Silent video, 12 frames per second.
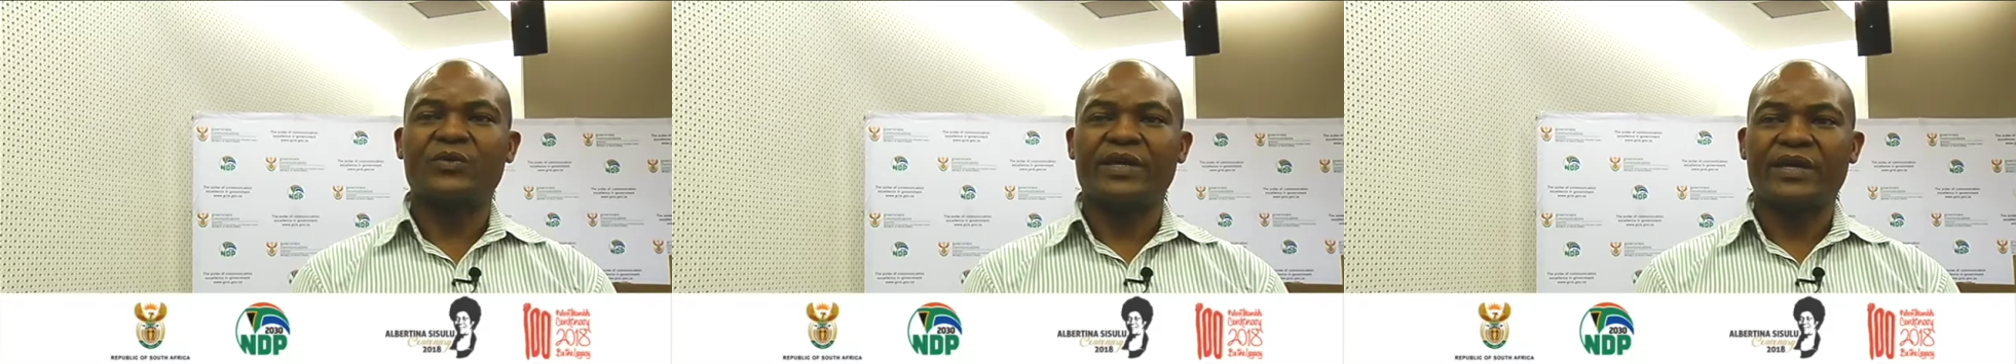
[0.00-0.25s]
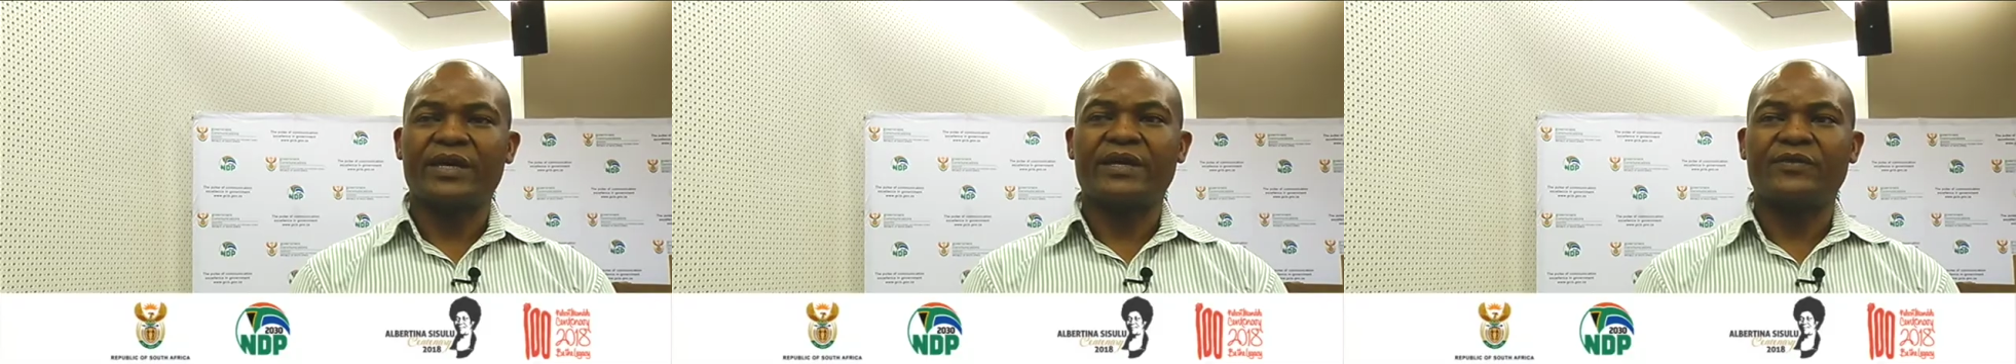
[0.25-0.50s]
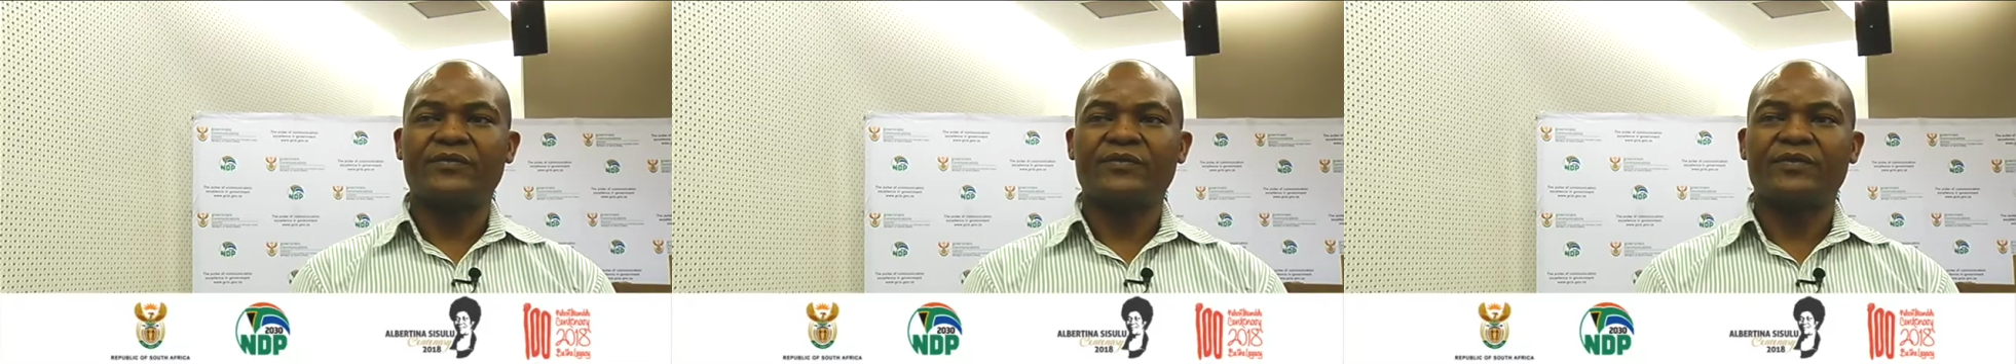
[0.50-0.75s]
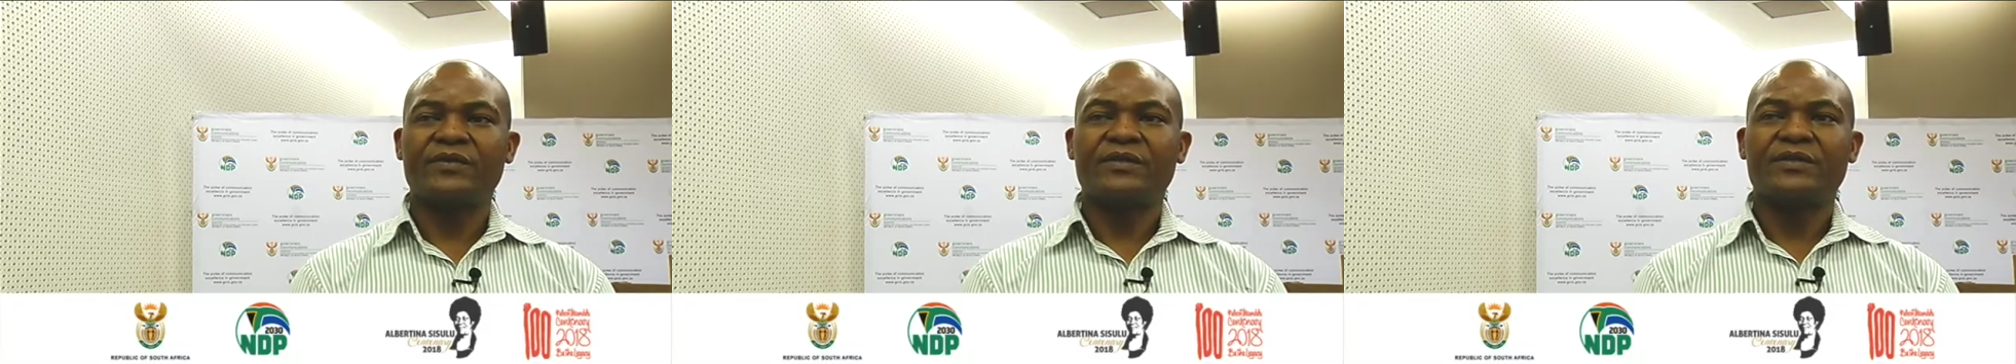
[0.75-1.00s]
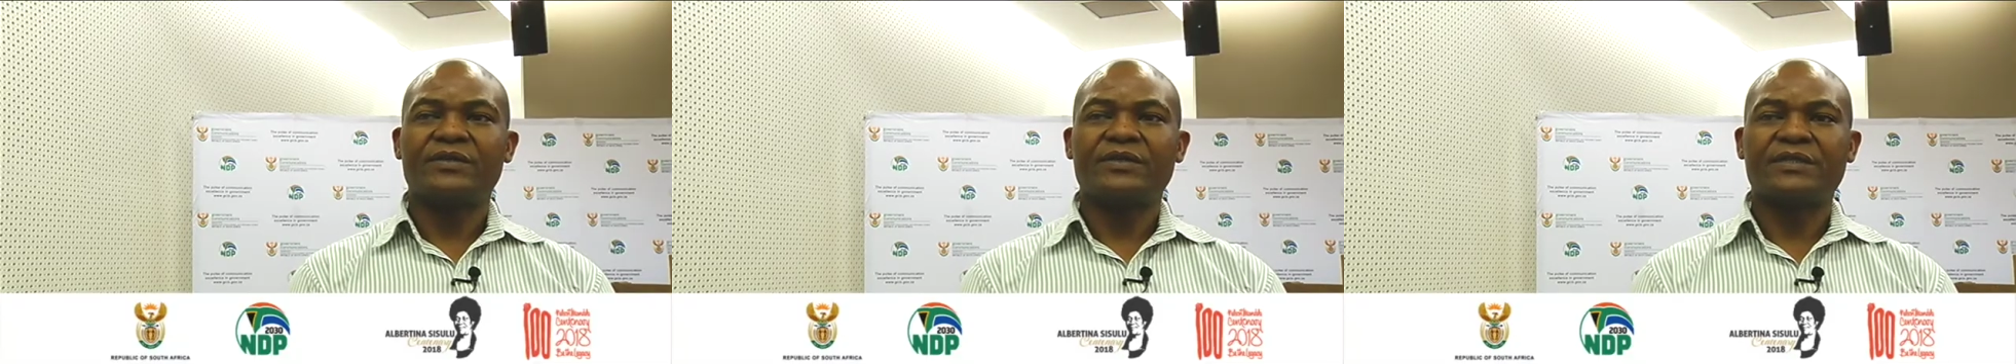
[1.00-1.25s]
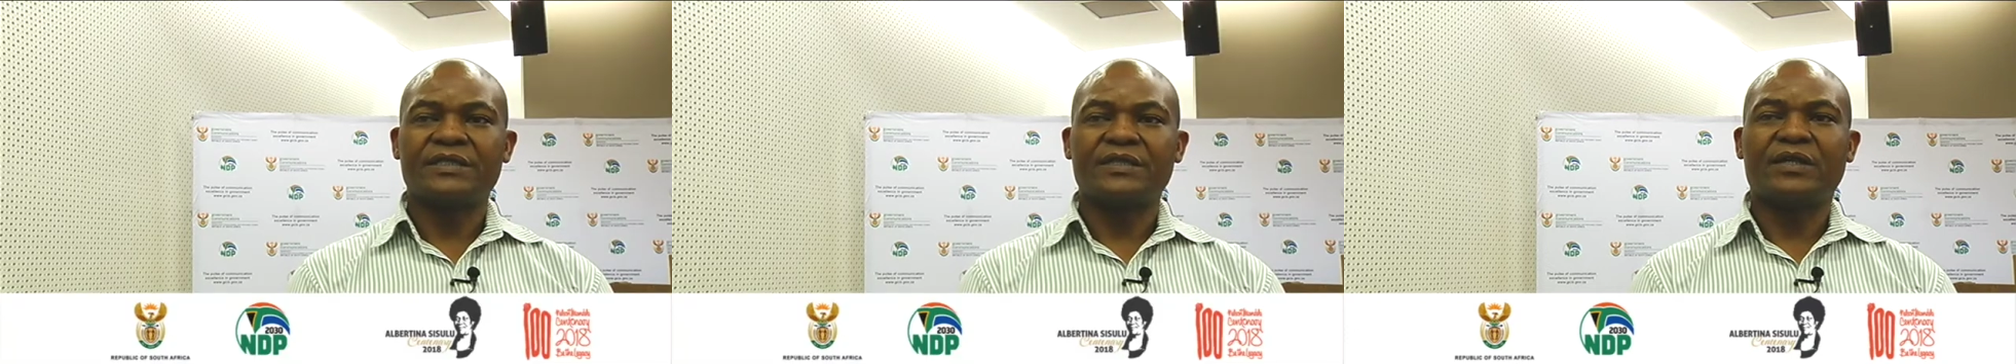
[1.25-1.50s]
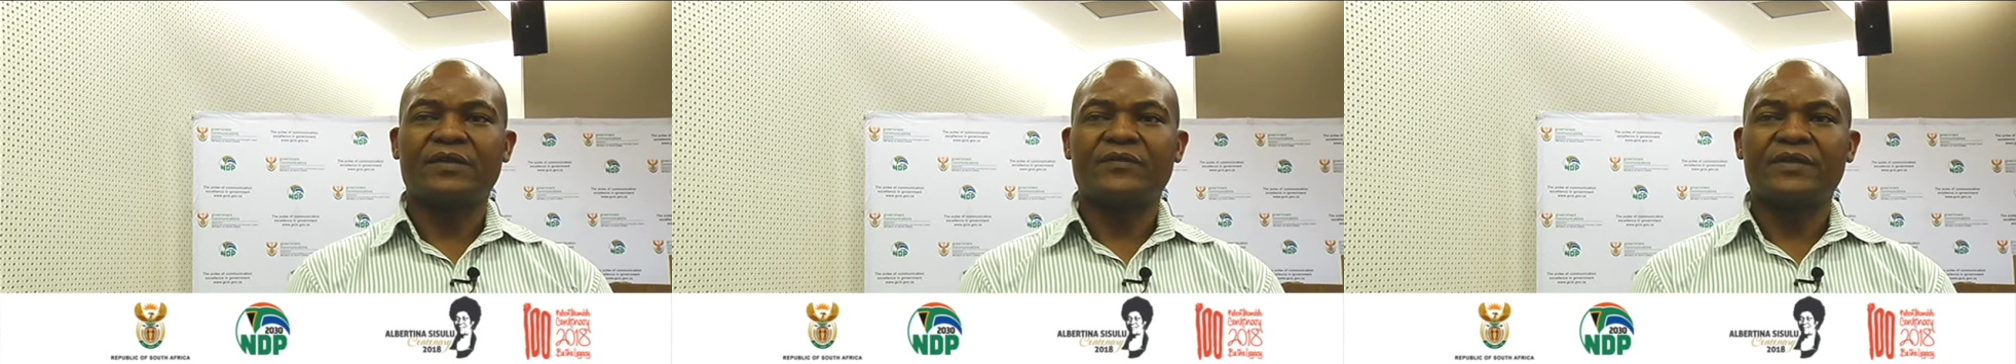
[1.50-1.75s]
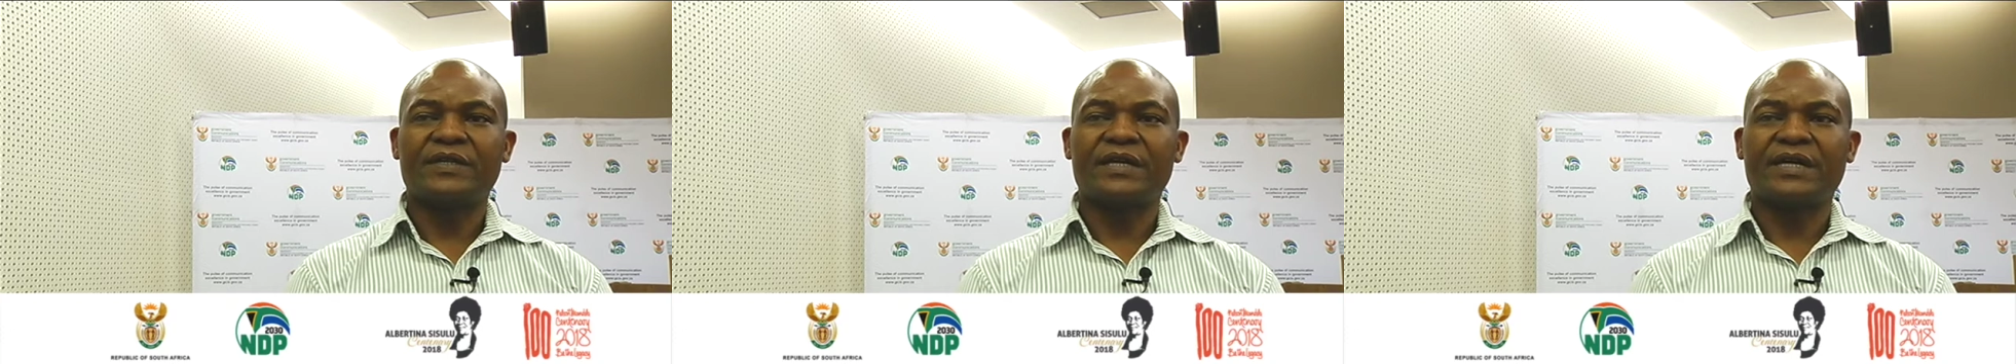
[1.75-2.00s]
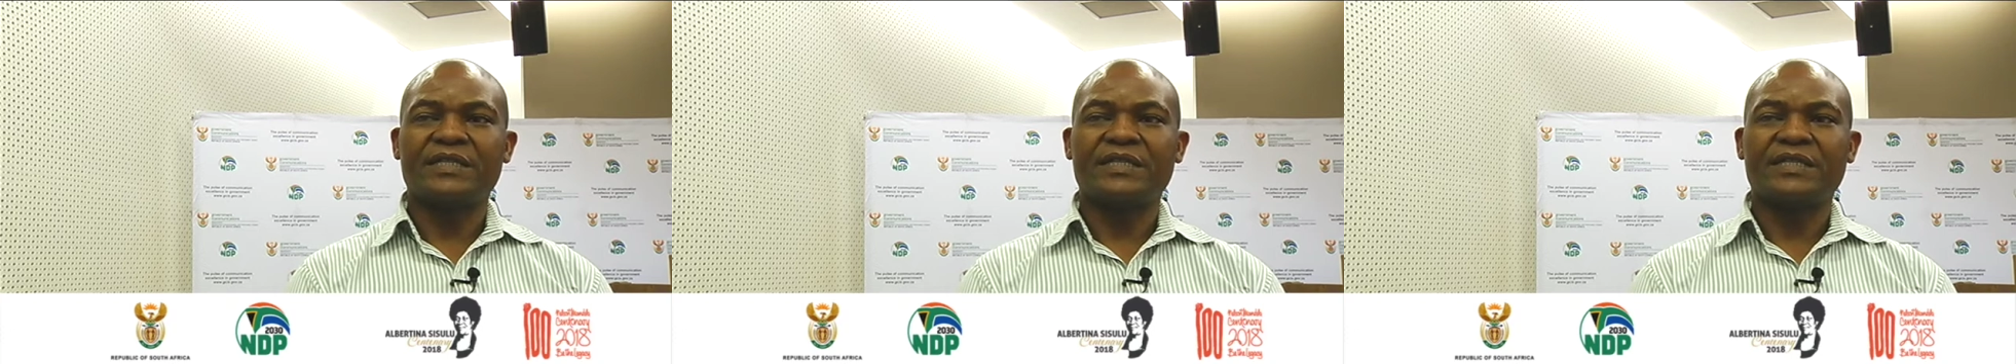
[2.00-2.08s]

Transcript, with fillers: we have in South Africa